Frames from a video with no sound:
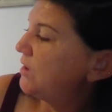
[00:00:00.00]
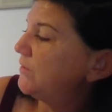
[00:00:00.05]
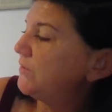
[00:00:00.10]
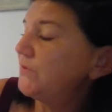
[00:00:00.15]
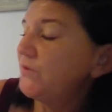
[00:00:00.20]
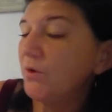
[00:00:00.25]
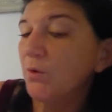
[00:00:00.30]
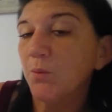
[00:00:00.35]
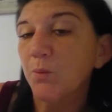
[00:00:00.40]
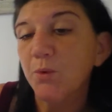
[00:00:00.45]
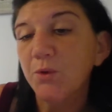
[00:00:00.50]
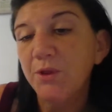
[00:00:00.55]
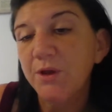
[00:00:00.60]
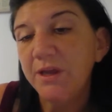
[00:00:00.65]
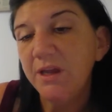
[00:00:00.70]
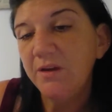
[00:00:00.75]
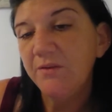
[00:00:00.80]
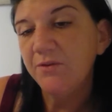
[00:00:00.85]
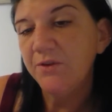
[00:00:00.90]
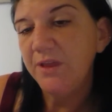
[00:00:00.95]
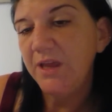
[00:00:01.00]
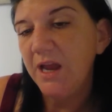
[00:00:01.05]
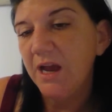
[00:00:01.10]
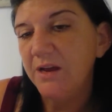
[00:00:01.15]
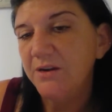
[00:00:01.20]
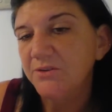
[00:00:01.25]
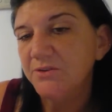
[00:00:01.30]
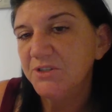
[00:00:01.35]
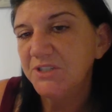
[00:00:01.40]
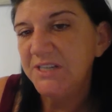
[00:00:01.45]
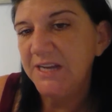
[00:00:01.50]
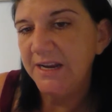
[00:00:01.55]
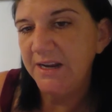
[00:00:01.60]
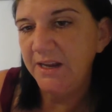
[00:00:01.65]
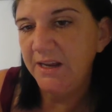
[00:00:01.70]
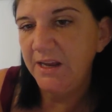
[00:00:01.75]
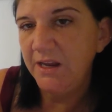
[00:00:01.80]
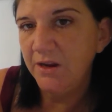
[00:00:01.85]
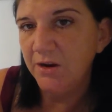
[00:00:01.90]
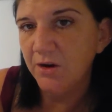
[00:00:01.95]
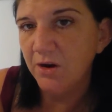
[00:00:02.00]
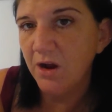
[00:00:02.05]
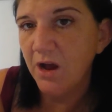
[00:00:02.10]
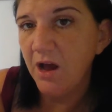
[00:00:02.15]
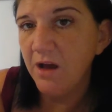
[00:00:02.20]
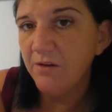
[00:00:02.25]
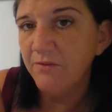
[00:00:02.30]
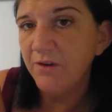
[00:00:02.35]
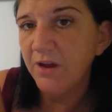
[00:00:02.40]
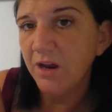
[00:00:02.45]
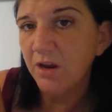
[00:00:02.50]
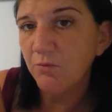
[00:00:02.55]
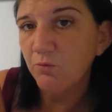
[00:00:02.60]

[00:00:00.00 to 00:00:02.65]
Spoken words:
So we're looking for the understanding here of